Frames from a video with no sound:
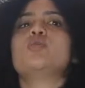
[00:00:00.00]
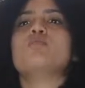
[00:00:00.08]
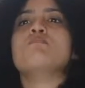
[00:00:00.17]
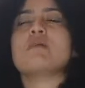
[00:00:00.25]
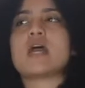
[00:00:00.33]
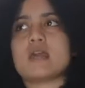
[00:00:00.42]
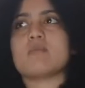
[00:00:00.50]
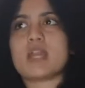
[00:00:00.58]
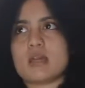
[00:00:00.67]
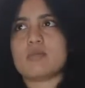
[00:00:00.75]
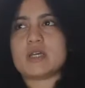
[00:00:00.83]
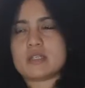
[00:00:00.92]

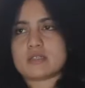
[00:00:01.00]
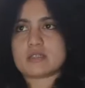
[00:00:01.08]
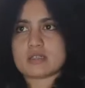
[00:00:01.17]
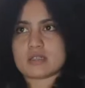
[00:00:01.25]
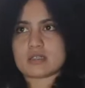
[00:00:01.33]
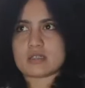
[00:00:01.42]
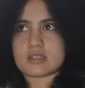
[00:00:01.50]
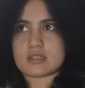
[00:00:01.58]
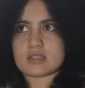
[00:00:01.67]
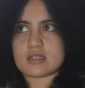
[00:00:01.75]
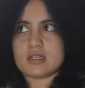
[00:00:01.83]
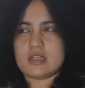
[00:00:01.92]
many
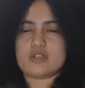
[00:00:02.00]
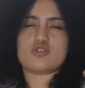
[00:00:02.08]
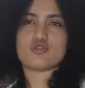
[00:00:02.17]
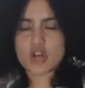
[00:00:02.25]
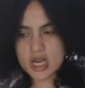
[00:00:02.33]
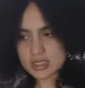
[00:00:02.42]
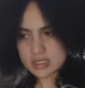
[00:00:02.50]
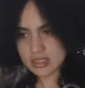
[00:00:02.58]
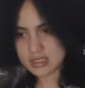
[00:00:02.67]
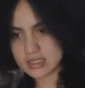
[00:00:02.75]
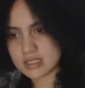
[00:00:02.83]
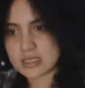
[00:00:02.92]
pieces in a
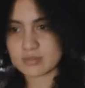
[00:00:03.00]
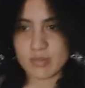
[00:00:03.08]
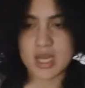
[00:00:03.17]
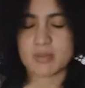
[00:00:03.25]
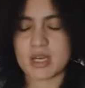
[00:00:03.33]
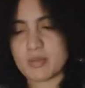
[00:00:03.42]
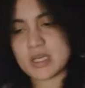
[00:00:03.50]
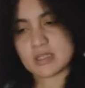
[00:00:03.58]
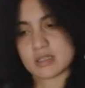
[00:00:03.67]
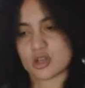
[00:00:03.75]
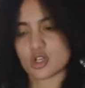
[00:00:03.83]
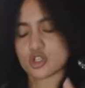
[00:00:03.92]
dress, many
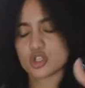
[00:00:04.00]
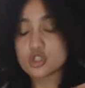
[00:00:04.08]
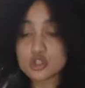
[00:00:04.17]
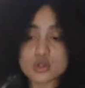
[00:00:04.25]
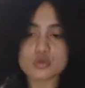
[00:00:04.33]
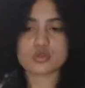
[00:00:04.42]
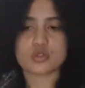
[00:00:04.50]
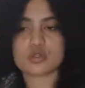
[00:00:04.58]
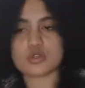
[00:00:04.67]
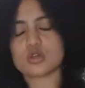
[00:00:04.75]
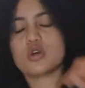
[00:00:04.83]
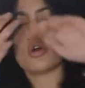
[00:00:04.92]
pieces on a suit,